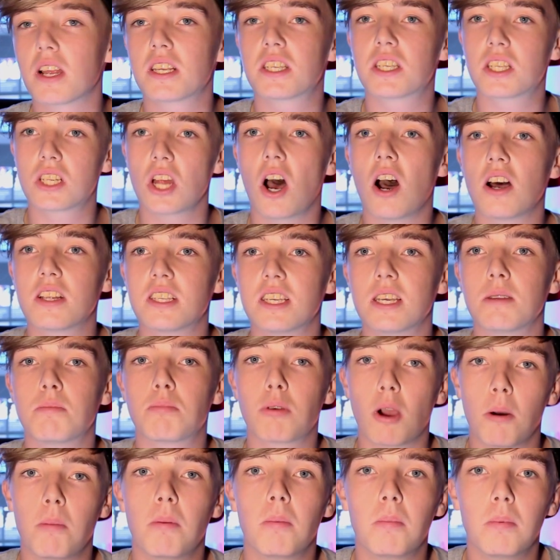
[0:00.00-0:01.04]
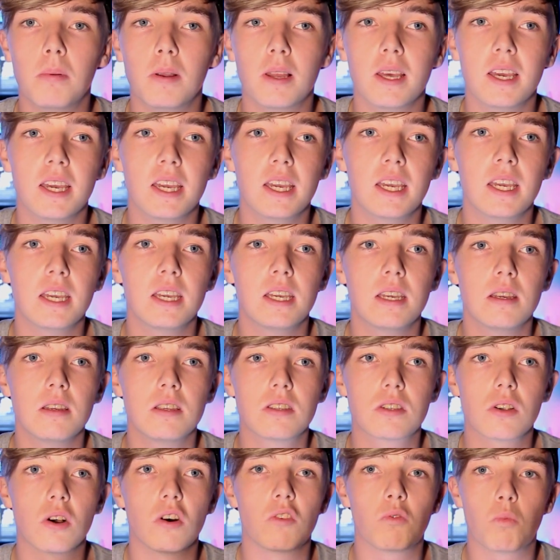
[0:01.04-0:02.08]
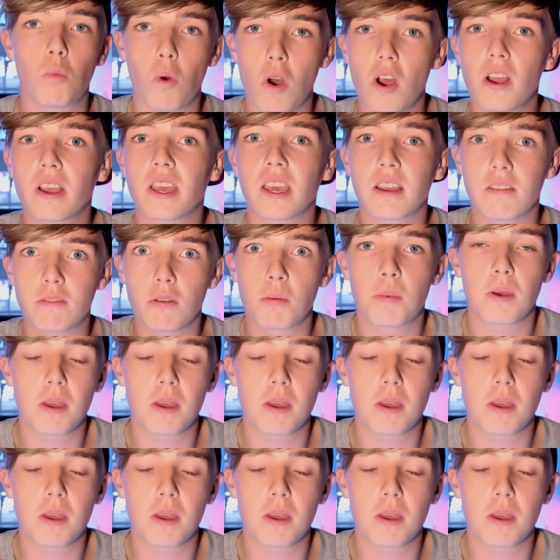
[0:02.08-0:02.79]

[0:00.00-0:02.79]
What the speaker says: I started properly sort of working for